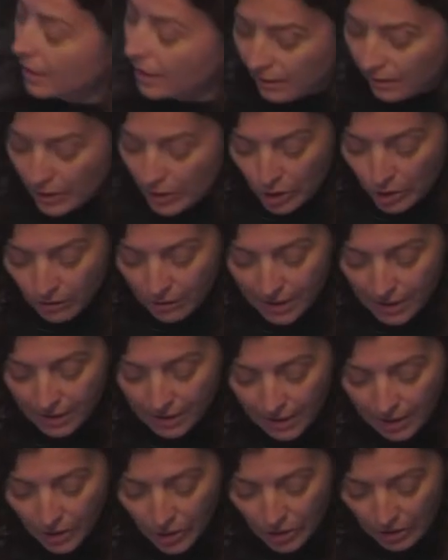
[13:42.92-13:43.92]
English
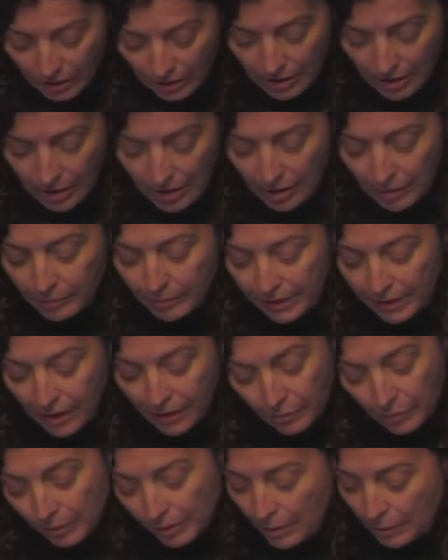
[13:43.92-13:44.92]
translation, but
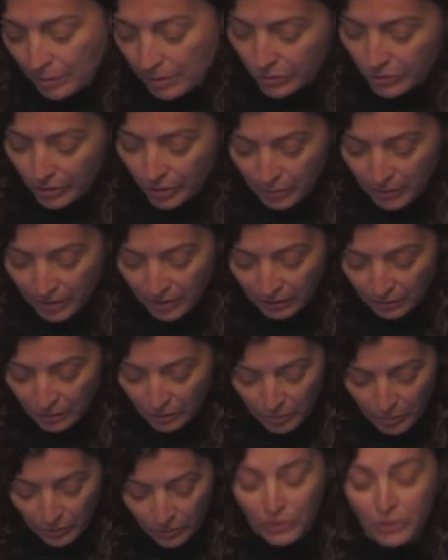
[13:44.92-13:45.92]
I've put up the German if you
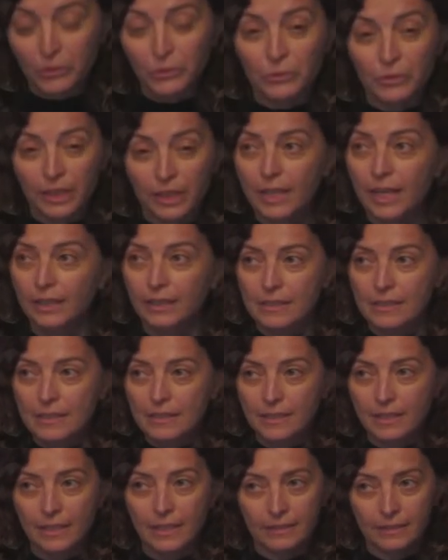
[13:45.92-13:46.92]
prefer to read that
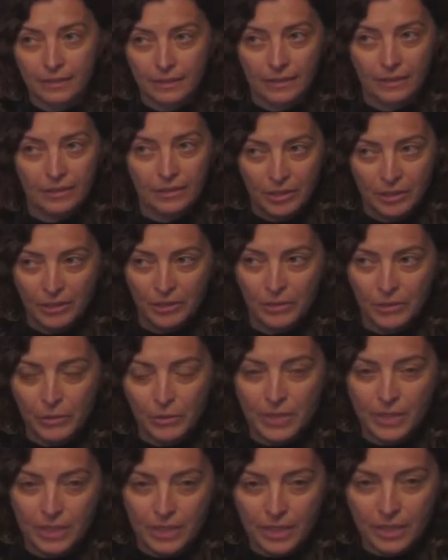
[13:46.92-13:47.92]
instead, and you'll
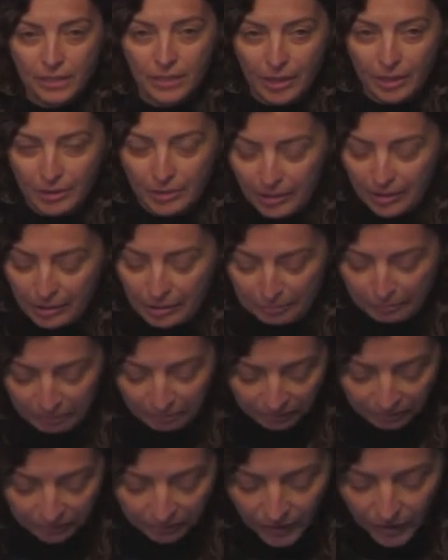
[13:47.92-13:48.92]
see that
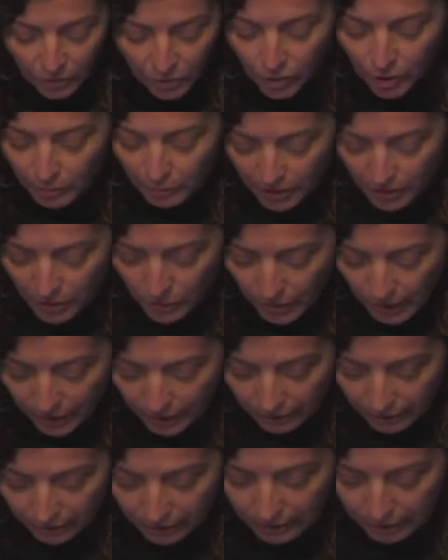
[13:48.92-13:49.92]
the German is quite
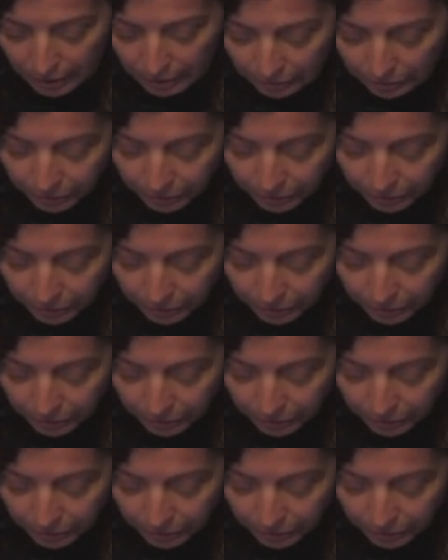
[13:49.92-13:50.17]
different.